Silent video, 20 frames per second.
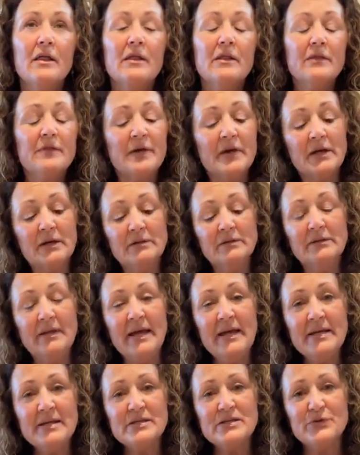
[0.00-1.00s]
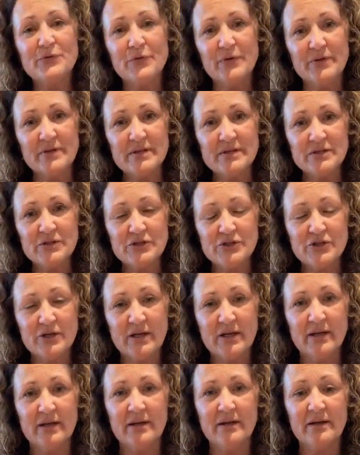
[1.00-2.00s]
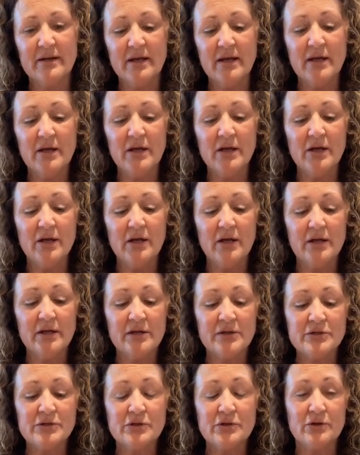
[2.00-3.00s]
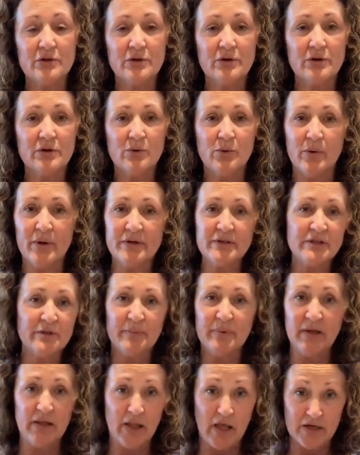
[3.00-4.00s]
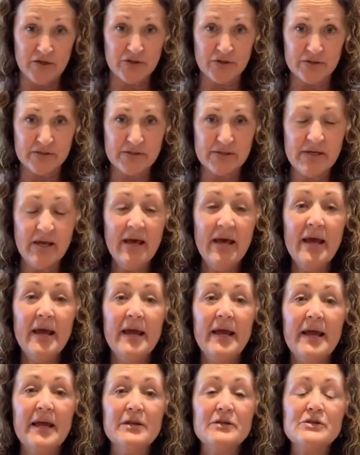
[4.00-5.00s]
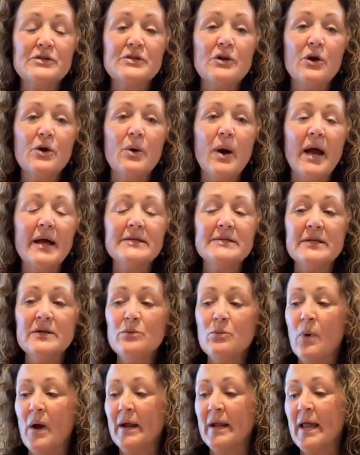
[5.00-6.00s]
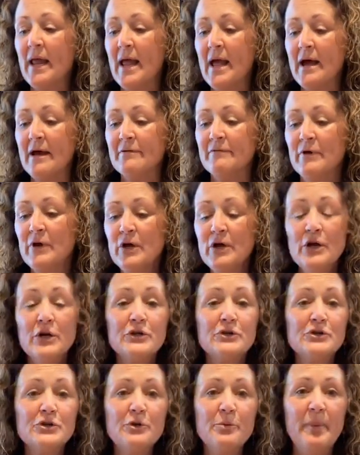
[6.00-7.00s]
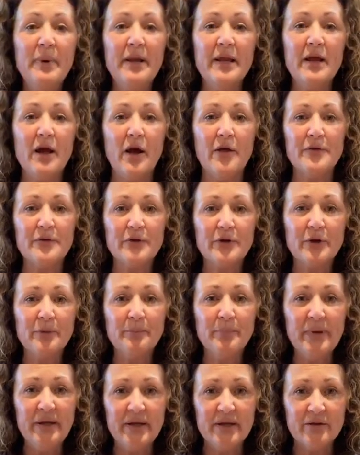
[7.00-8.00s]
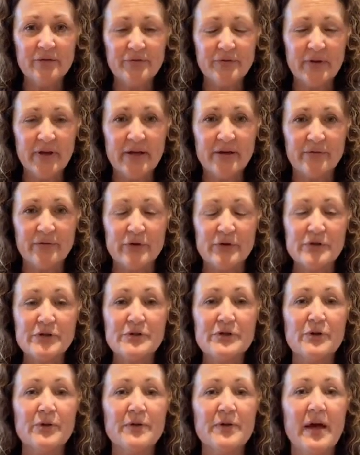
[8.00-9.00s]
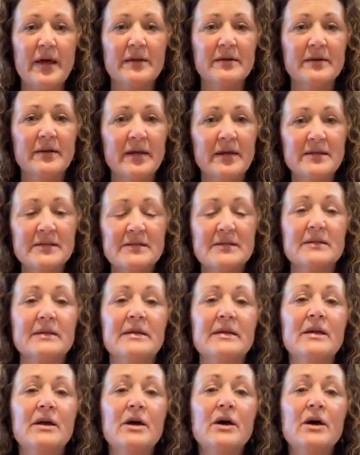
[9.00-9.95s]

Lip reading: The glaze for this chicken is going to be luscious. And so I didn't want to have too many other competing flavors. So that nicely